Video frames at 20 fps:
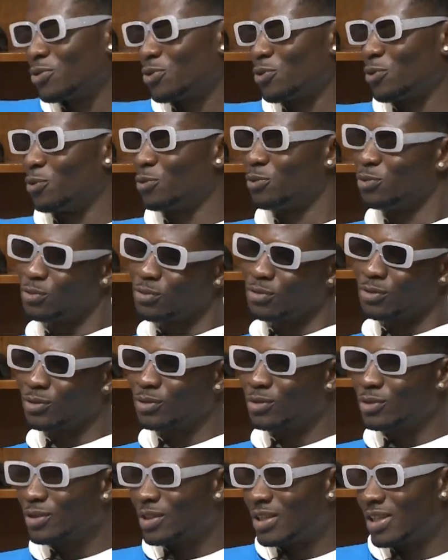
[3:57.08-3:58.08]
soon,
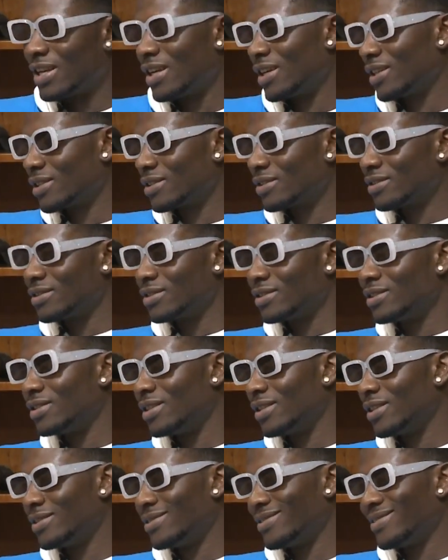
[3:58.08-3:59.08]
like
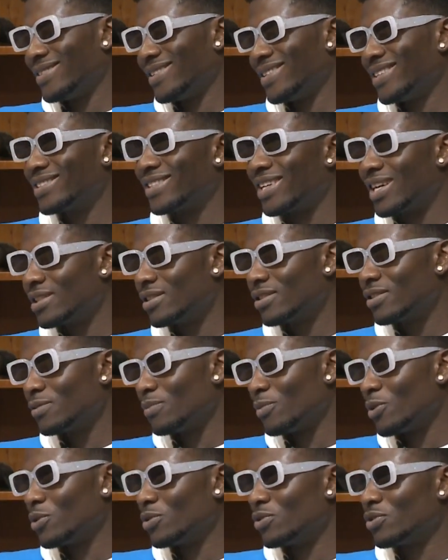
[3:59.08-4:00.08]
later this
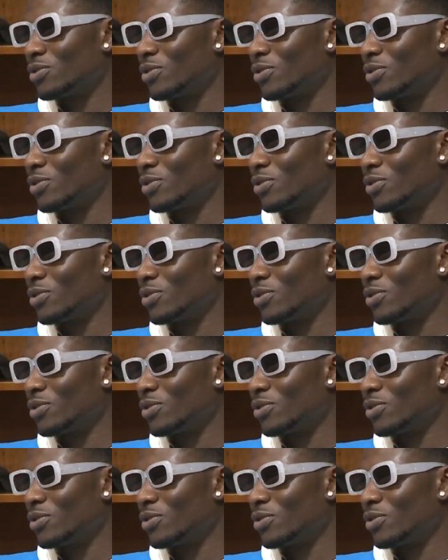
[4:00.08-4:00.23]
month